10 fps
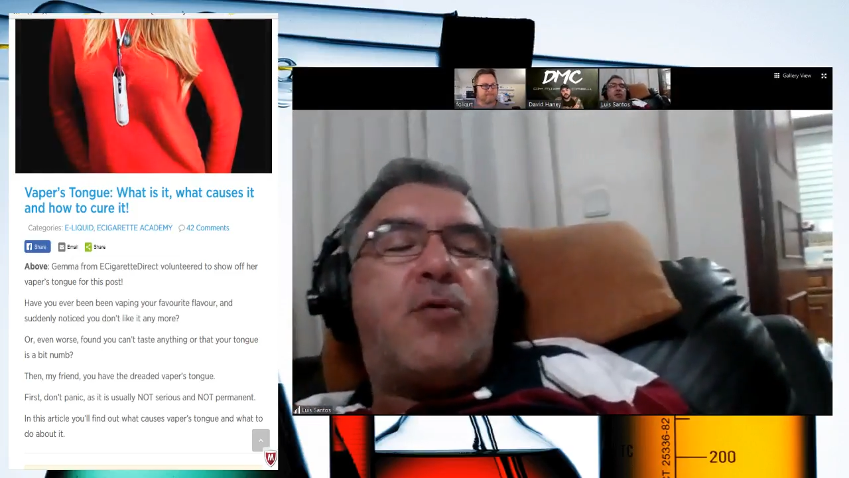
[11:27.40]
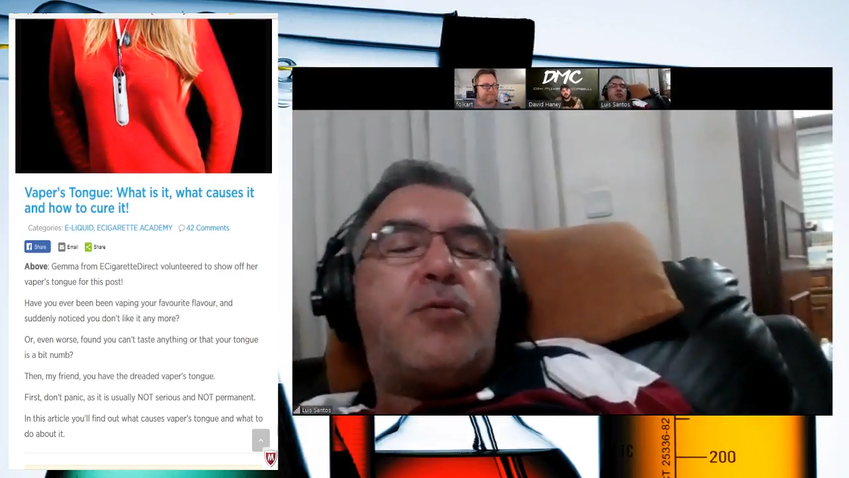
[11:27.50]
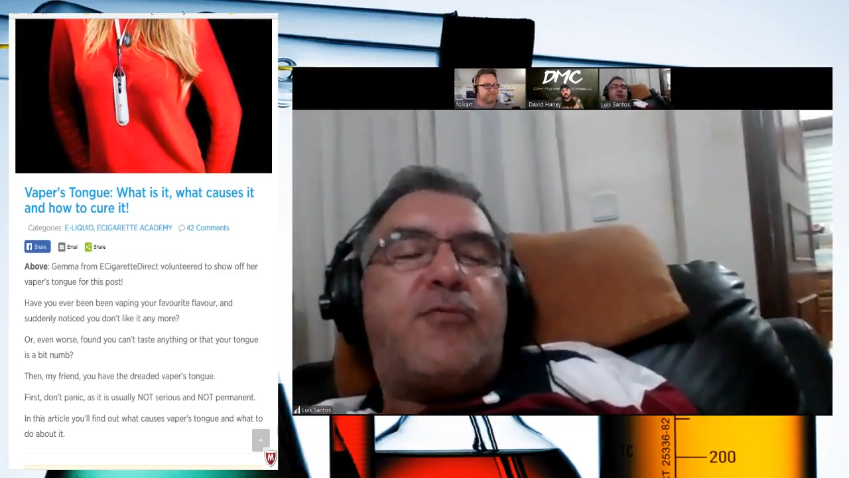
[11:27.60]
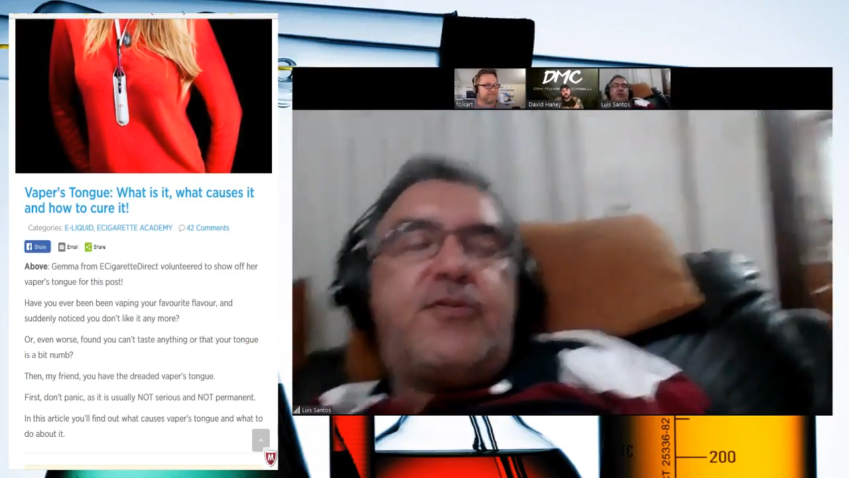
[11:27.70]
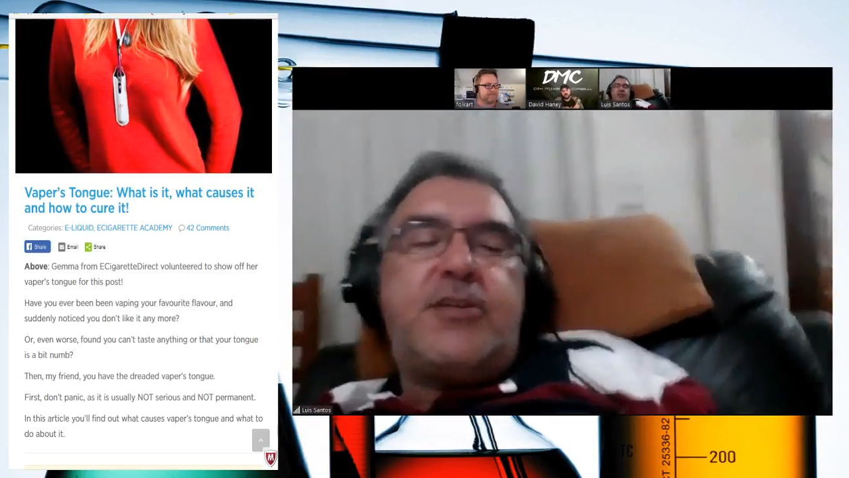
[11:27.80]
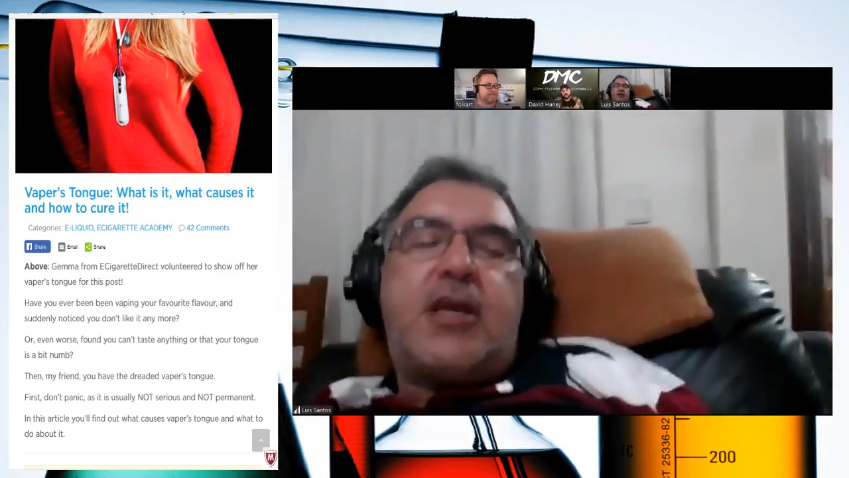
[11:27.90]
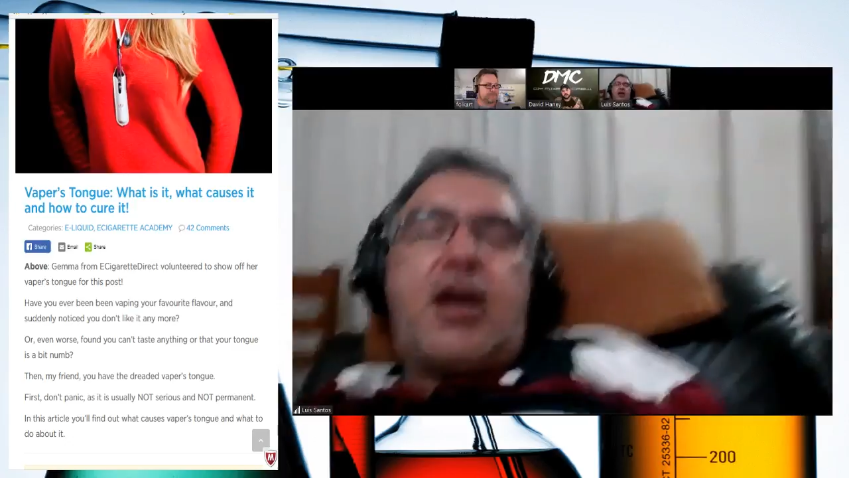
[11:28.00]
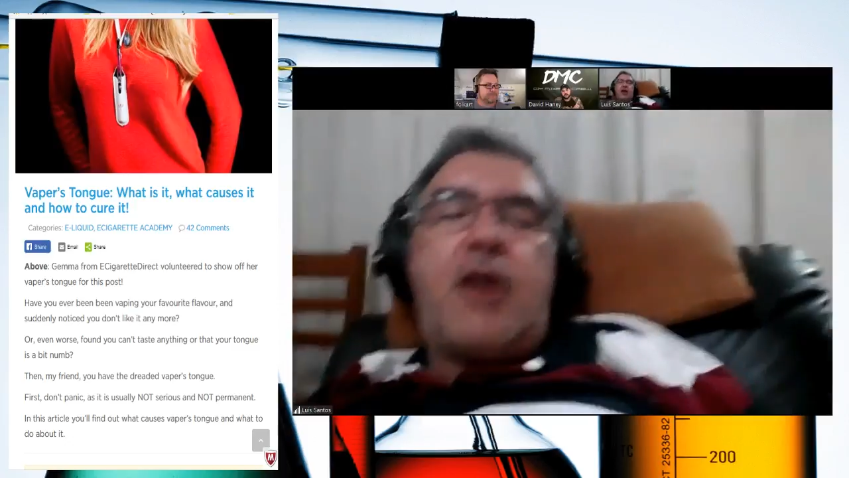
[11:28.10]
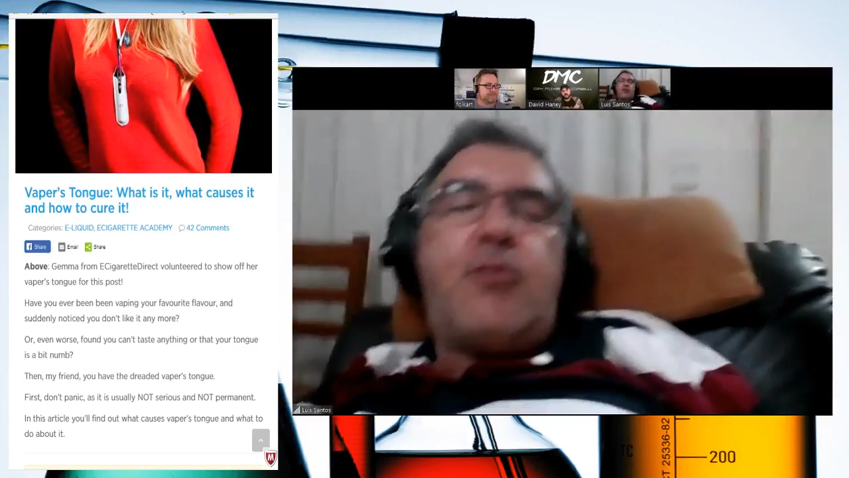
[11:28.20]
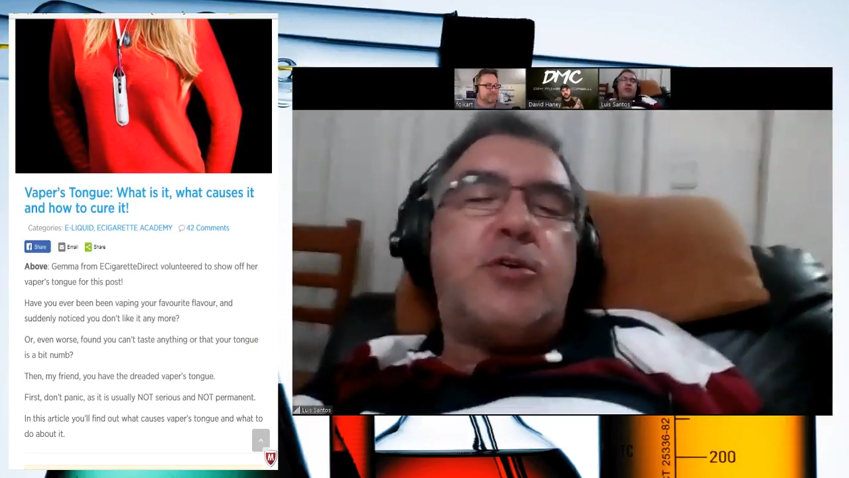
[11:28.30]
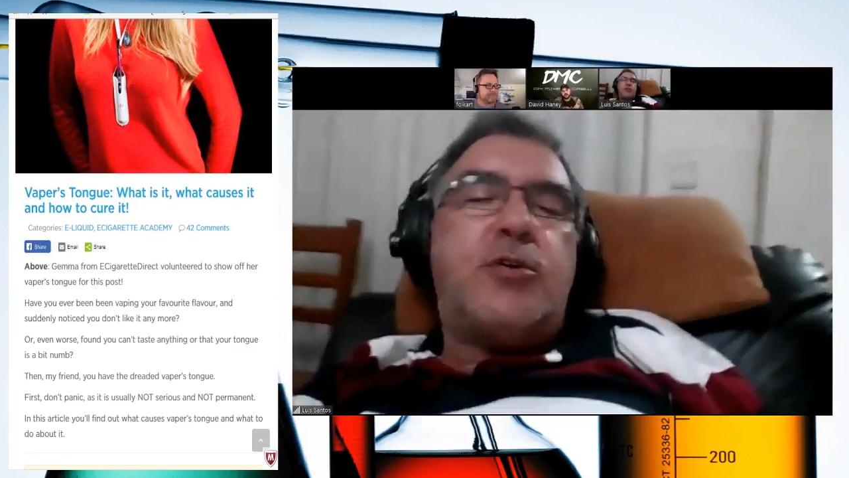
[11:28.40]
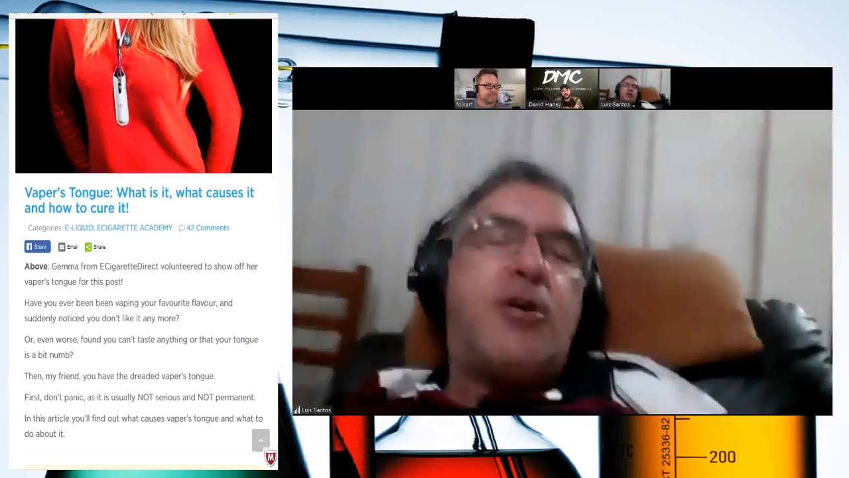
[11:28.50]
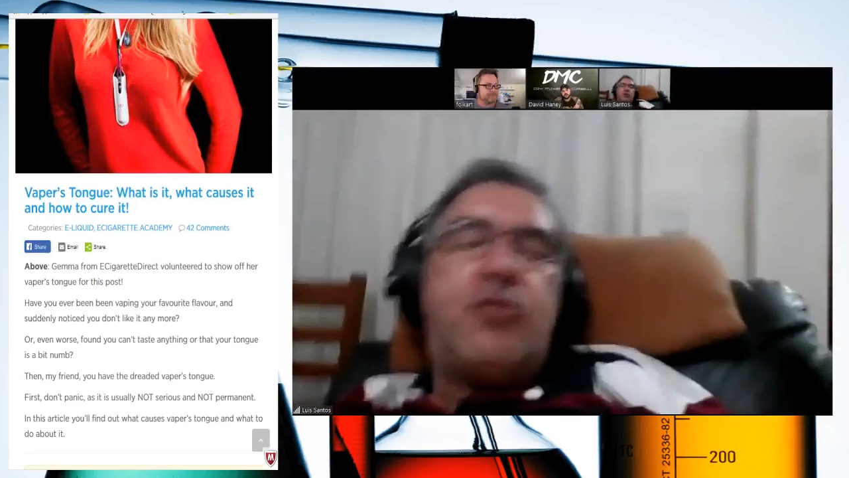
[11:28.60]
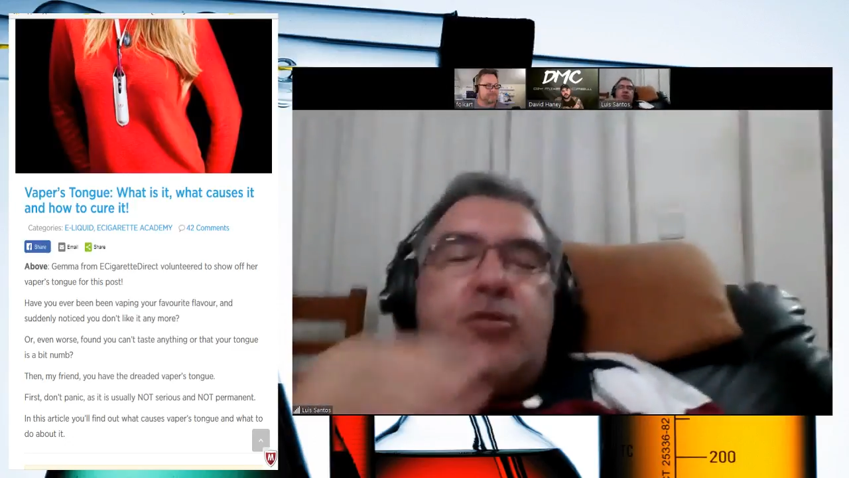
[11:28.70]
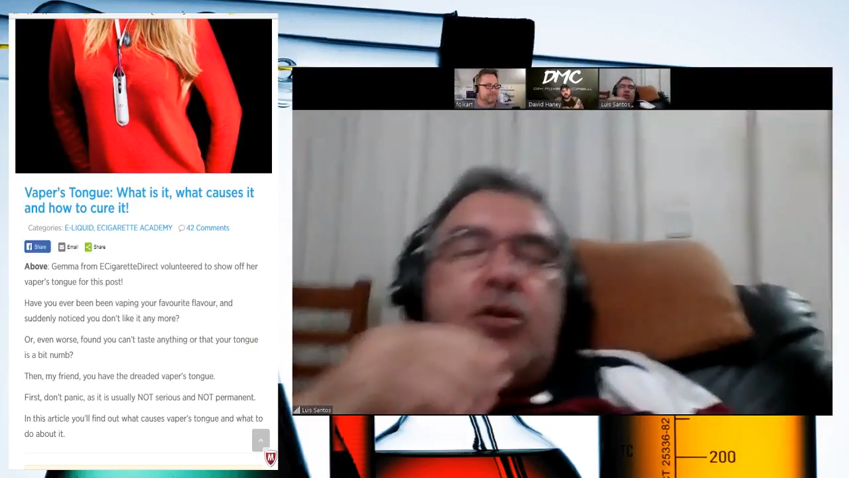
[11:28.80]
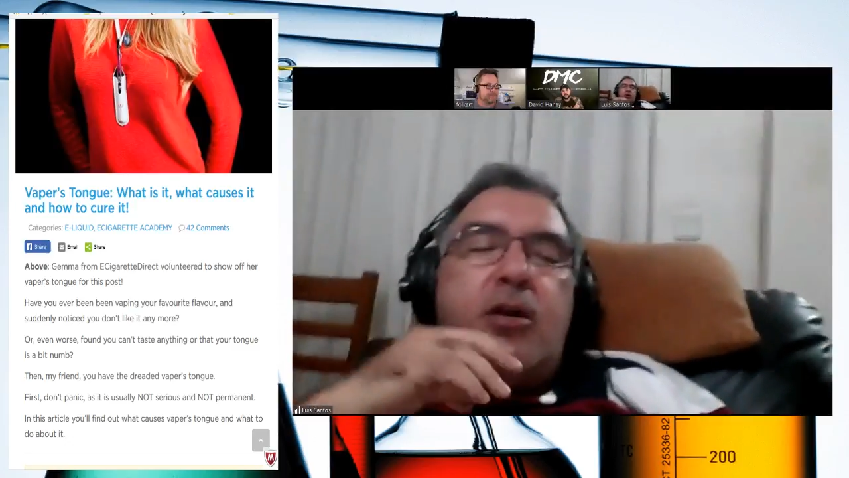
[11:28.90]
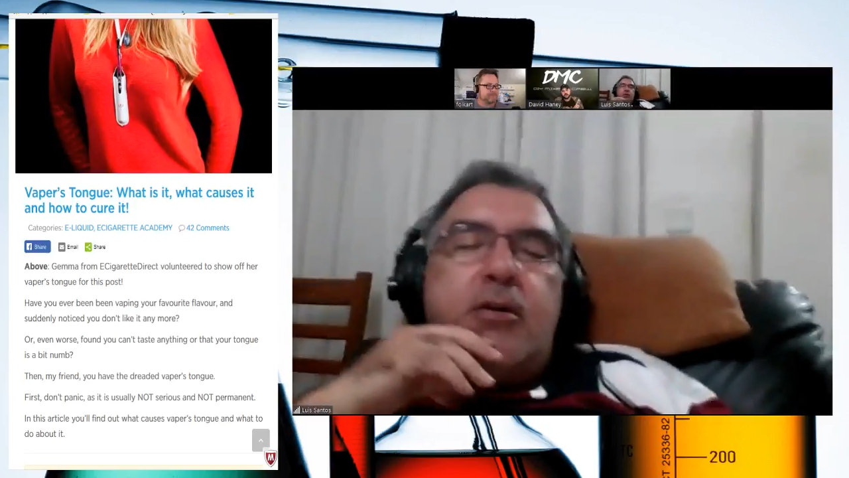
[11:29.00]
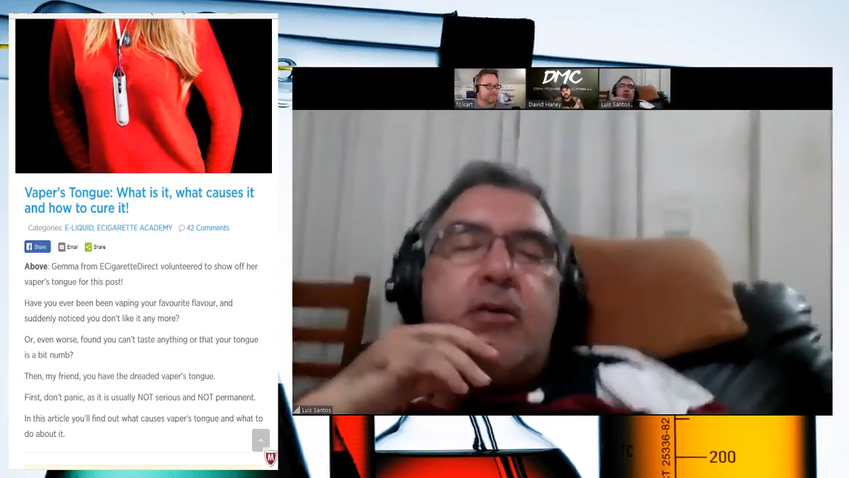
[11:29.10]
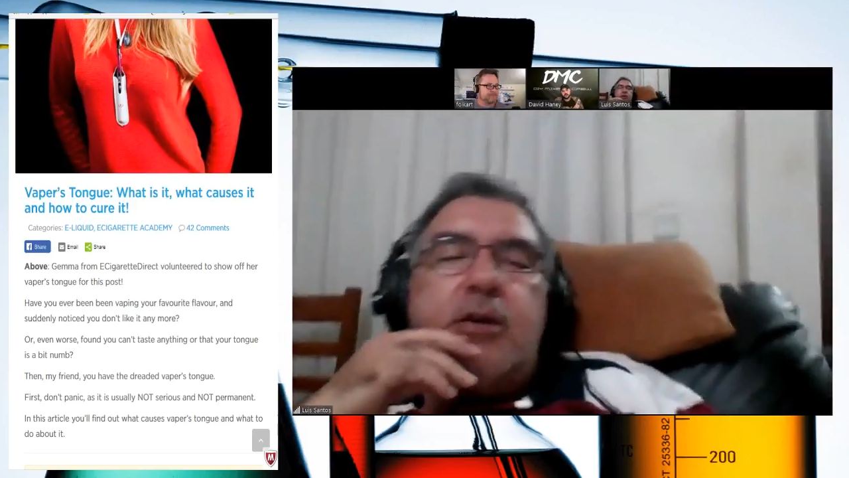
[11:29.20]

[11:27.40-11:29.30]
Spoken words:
First, I was going to talk a